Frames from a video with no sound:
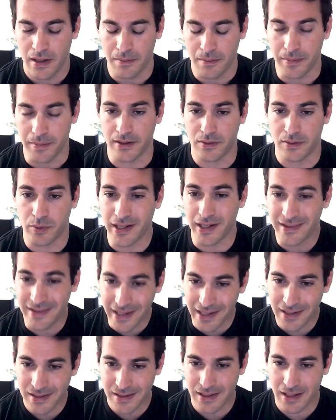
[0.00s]
Because when a
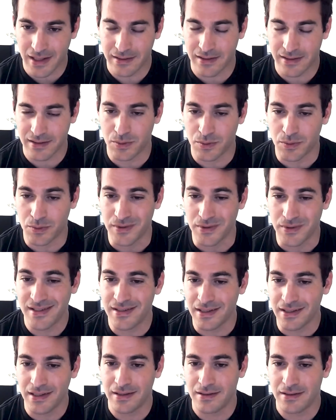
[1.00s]
data scientist would
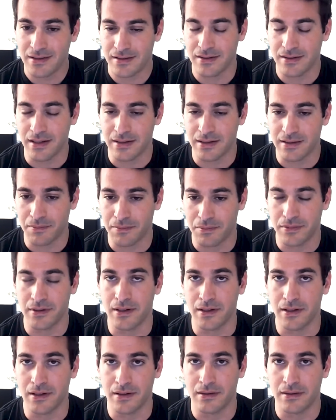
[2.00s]
see
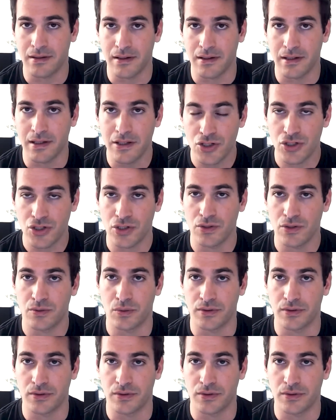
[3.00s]
the issues,